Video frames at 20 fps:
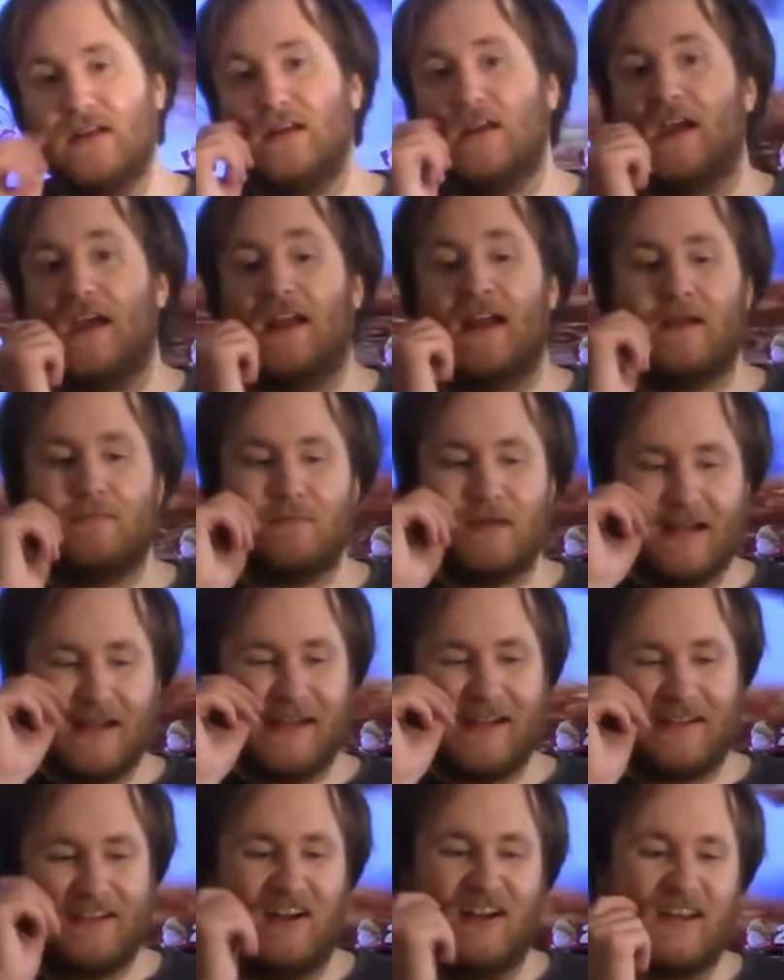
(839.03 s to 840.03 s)
And I'm
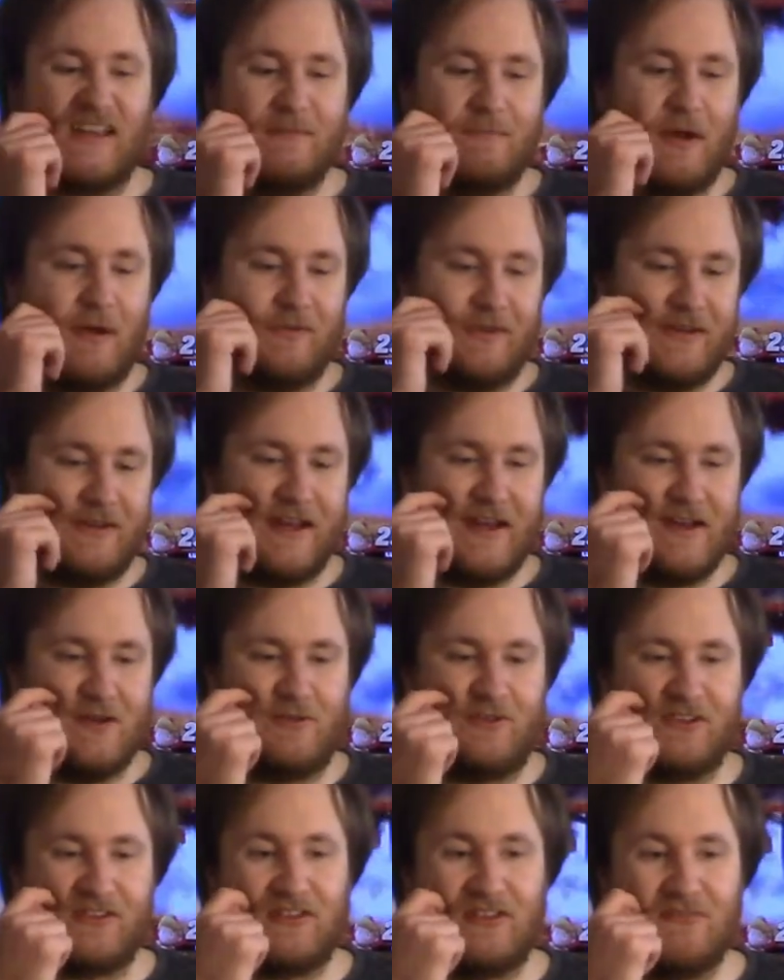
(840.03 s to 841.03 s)
mainly talking about Nintendo
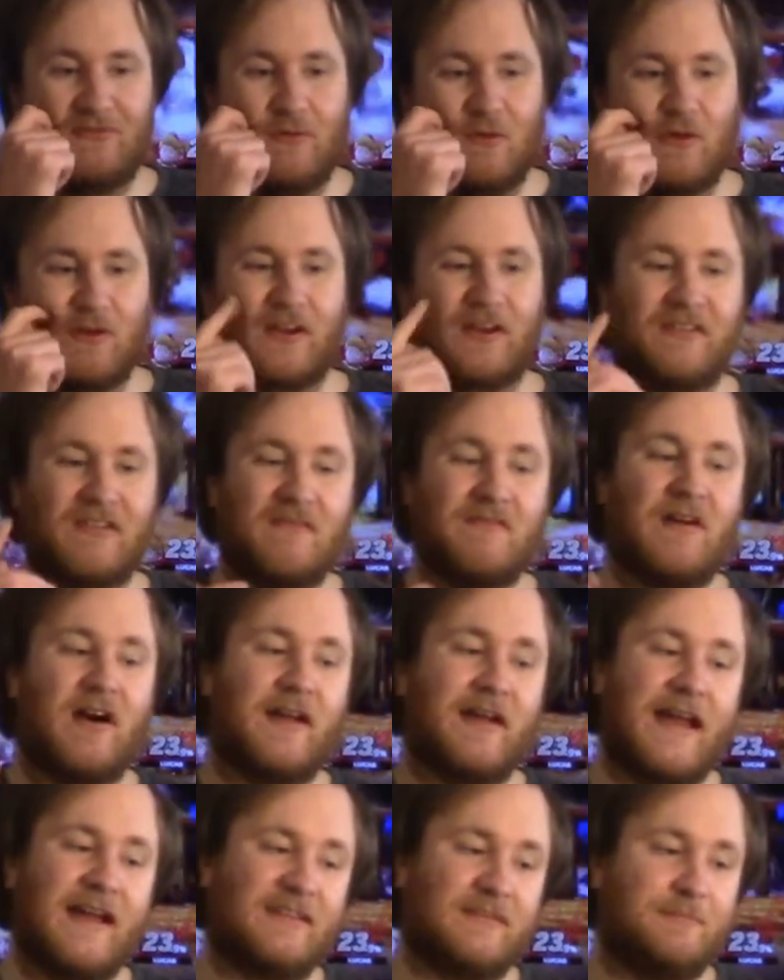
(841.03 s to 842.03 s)
64 because I'm
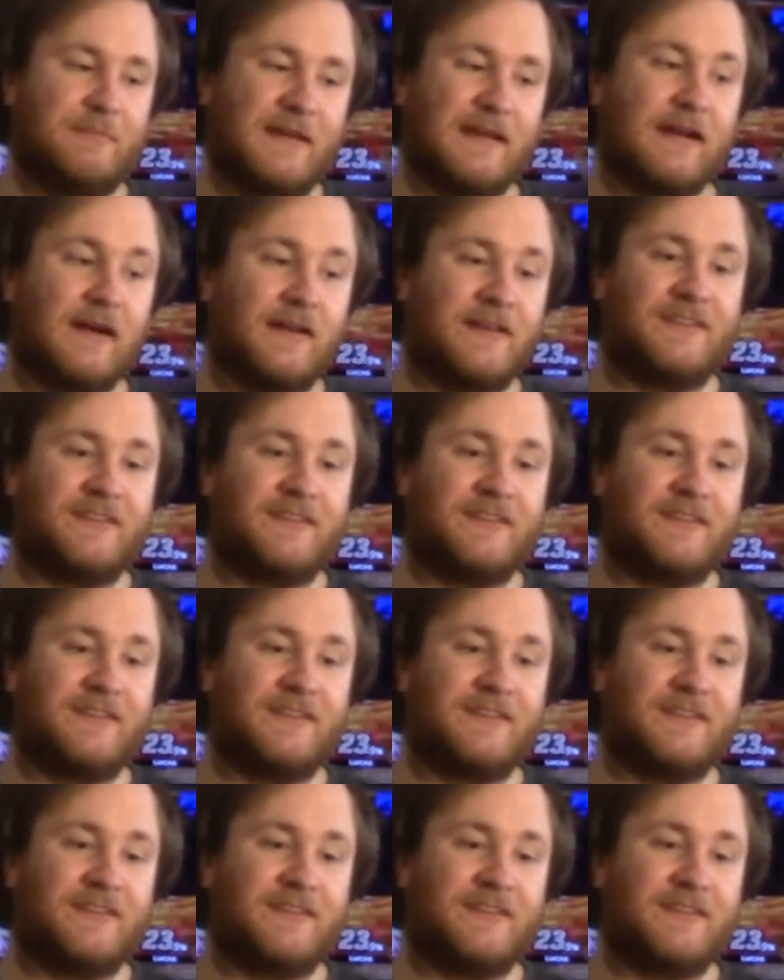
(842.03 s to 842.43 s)
not as big on